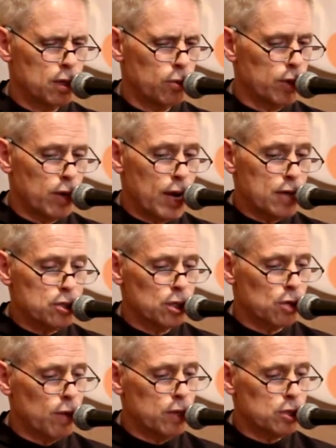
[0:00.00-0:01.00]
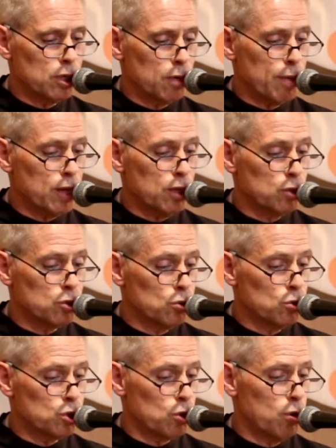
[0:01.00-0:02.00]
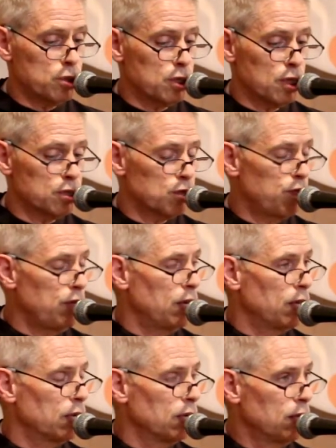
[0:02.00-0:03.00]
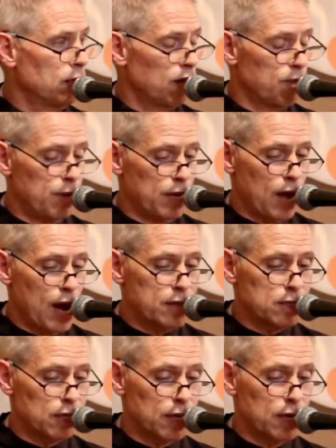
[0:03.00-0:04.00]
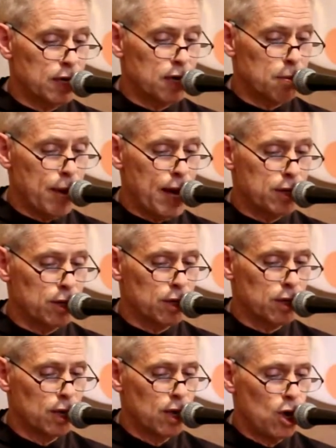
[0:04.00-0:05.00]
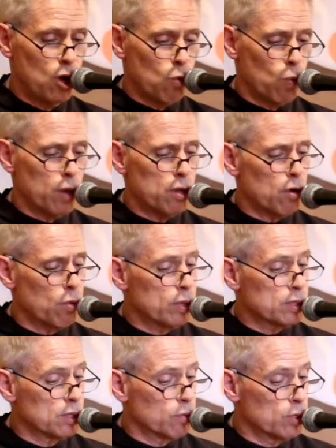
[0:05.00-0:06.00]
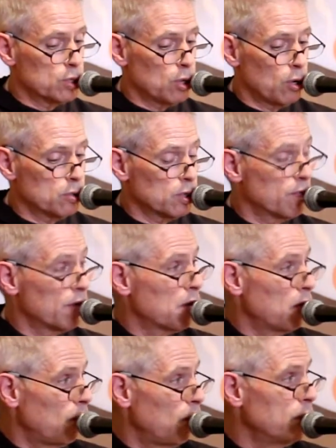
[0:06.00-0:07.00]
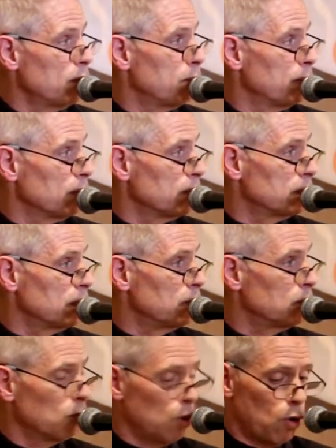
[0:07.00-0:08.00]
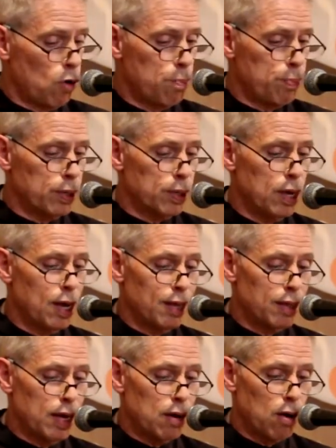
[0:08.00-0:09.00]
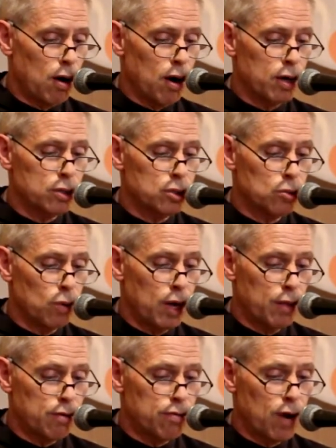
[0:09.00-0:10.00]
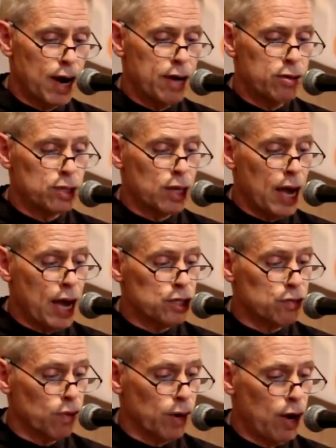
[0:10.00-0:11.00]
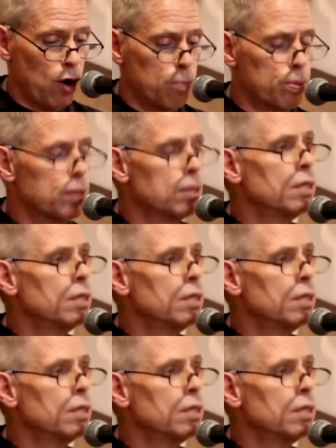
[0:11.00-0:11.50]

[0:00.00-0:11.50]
We could ask the question about the true source of this feeling of being isolated and abandoned, whether it was the result of their own ability to open their heart to other friars and ask for help,